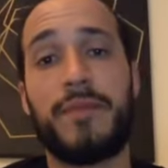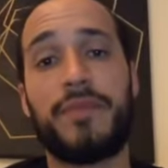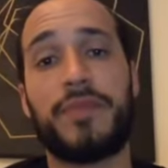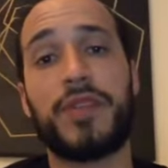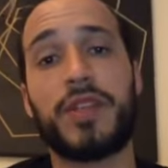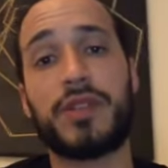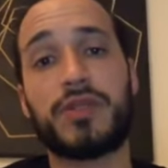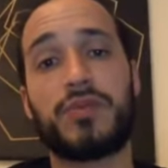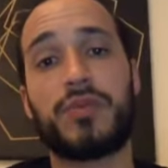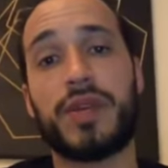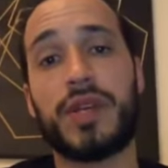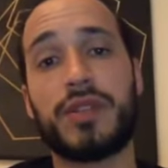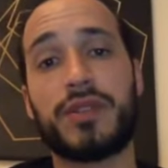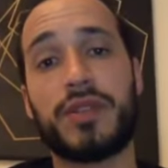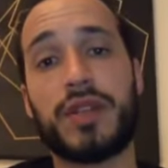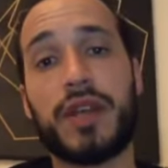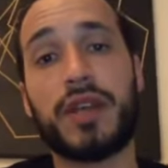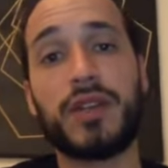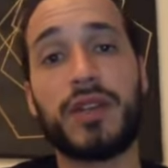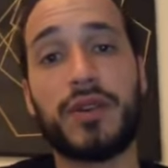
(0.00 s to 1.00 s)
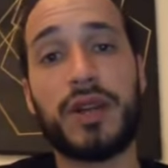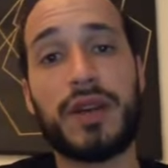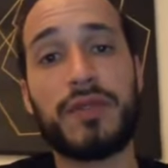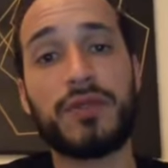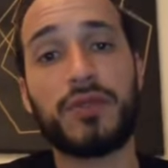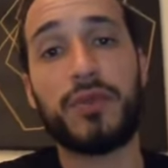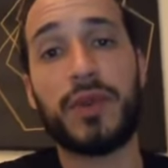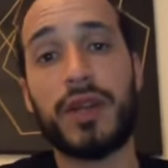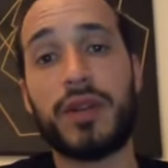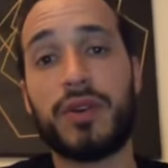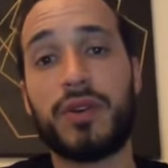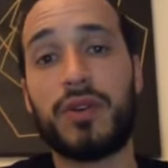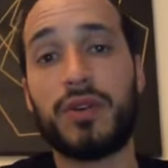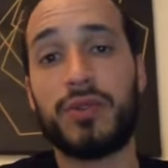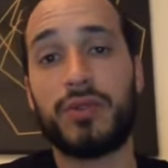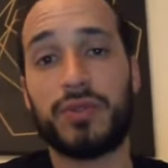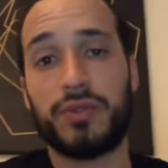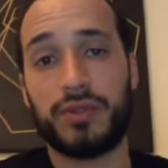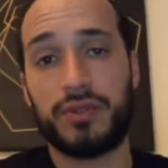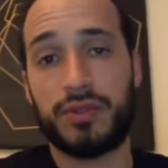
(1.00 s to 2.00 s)
this week so that you don't have to wait a
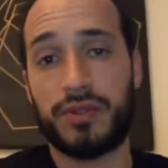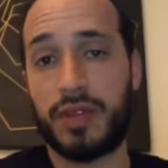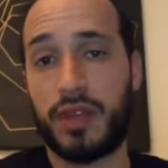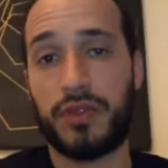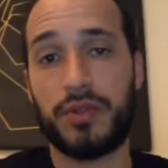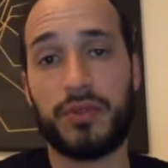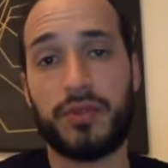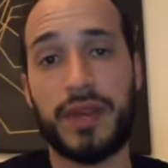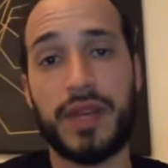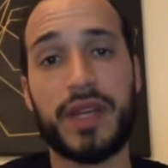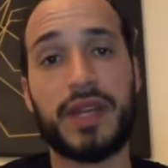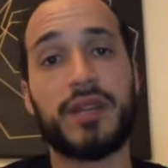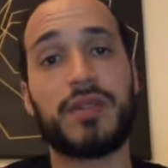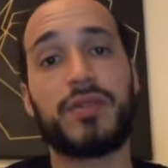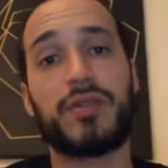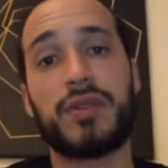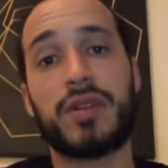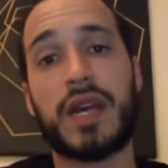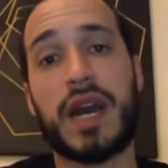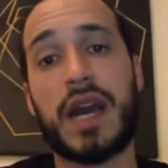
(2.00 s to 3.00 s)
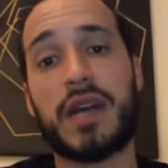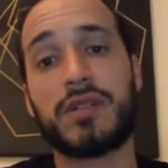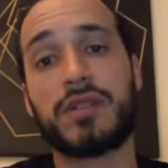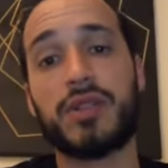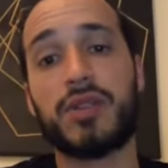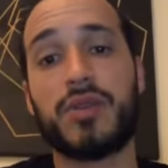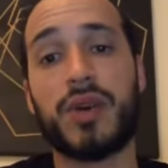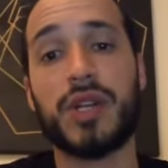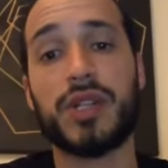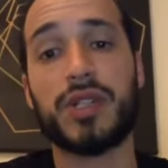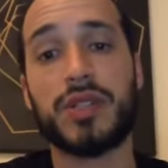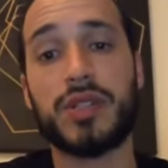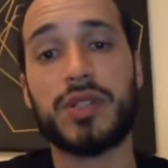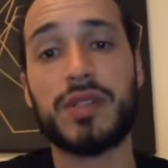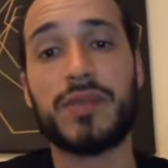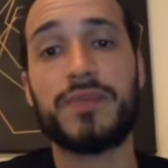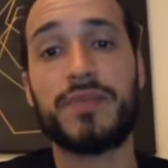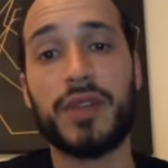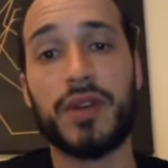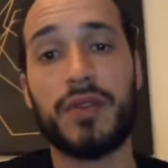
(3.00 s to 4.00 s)
whole another week in order to ask your
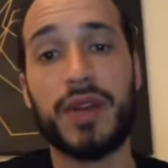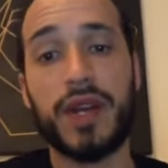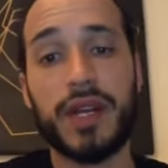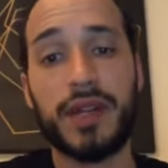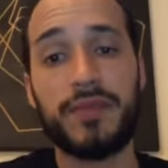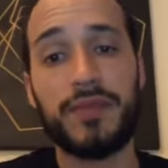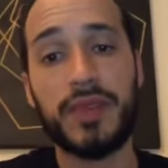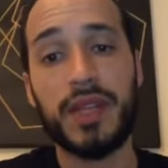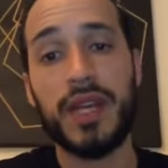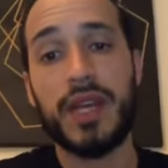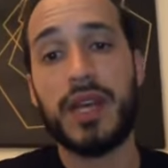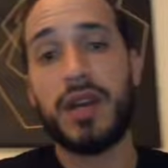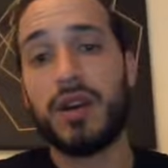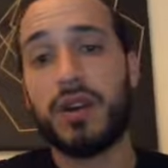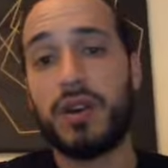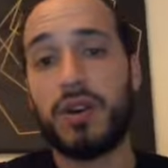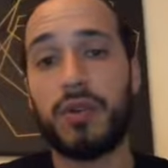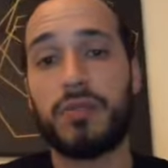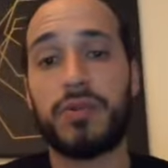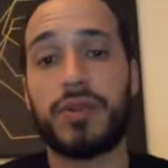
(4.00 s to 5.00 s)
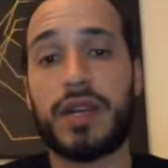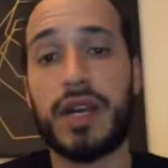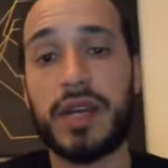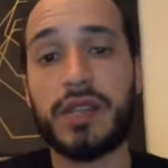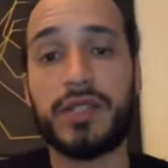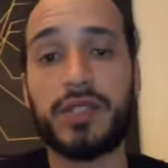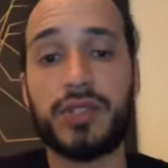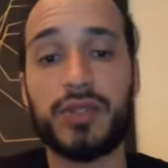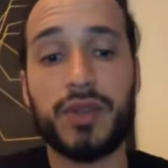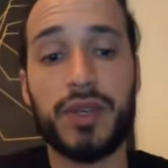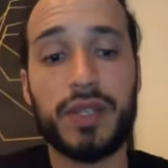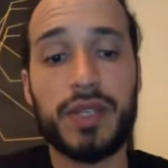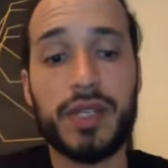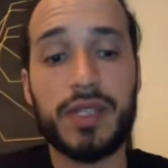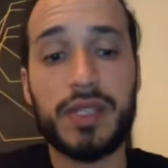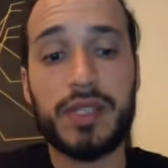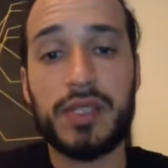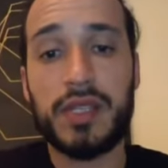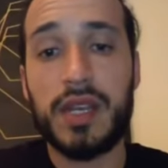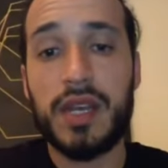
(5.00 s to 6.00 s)
questions. Alrighty? Hope you guys enjoyed
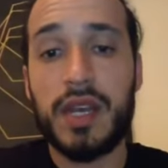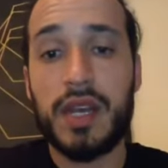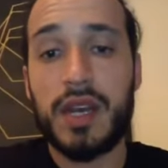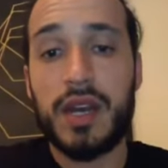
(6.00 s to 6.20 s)
this.